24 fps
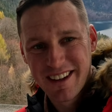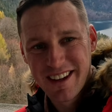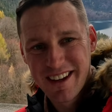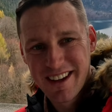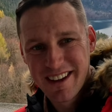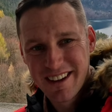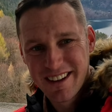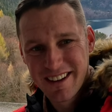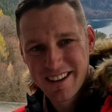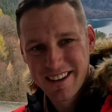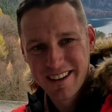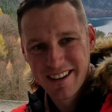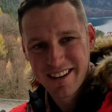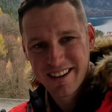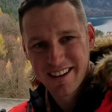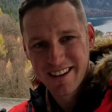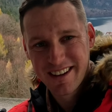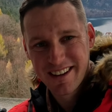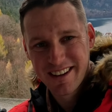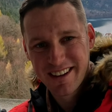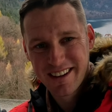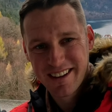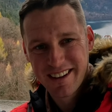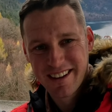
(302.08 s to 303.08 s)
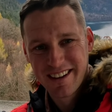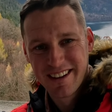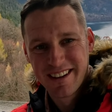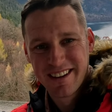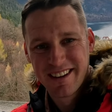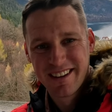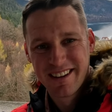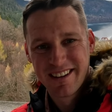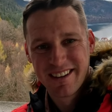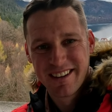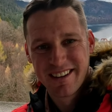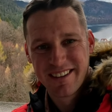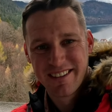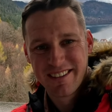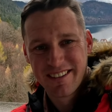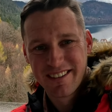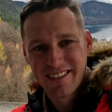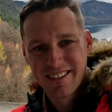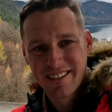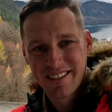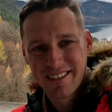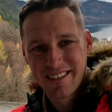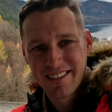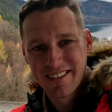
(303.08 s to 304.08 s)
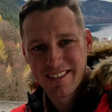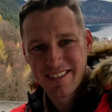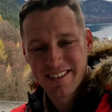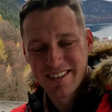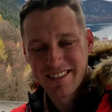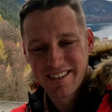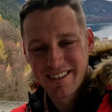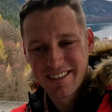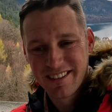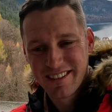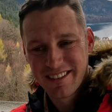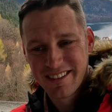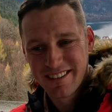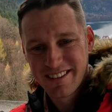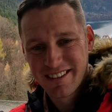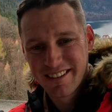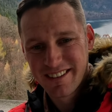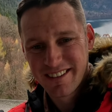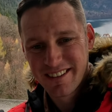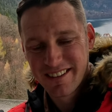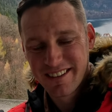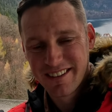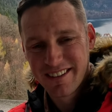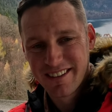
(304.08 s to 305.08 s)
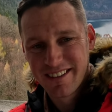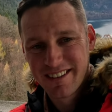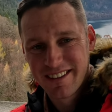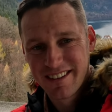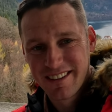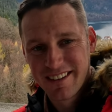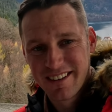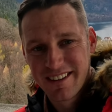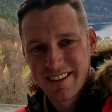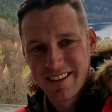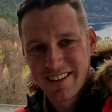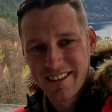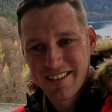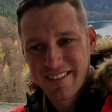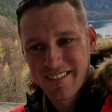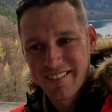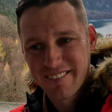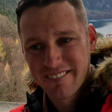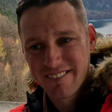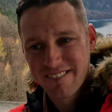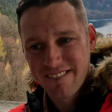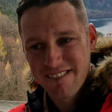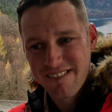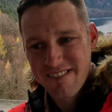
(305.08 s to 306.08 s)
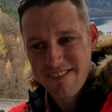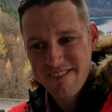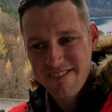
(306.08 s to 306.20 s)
(silent)